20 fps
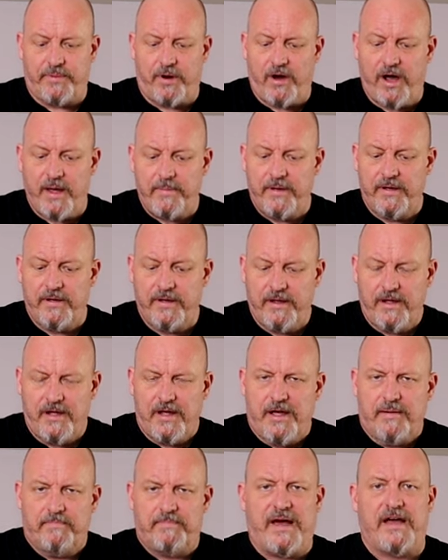pipe.
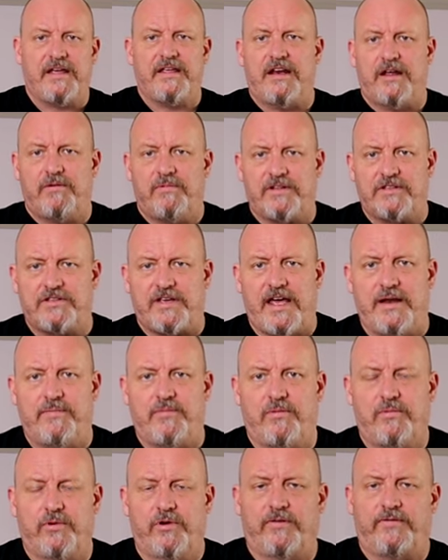But, you know, once I had
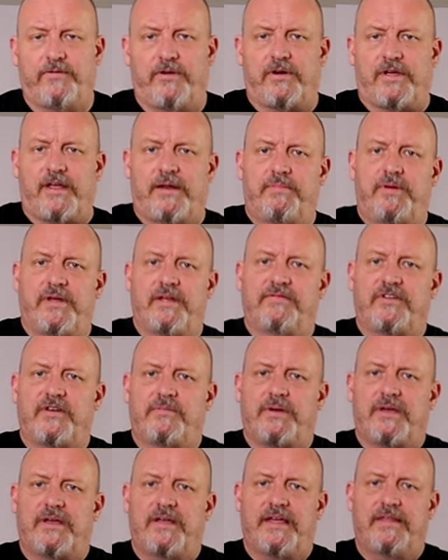my Werflock in
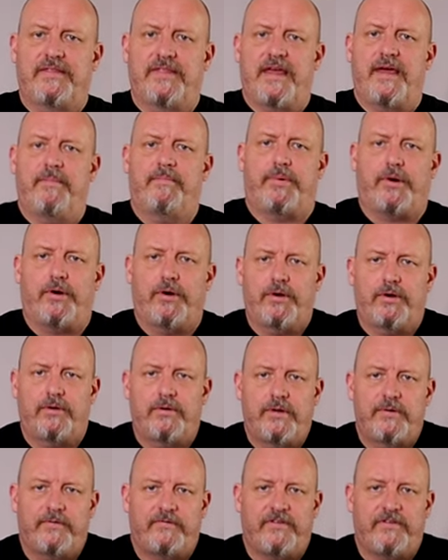PVP in there, boil,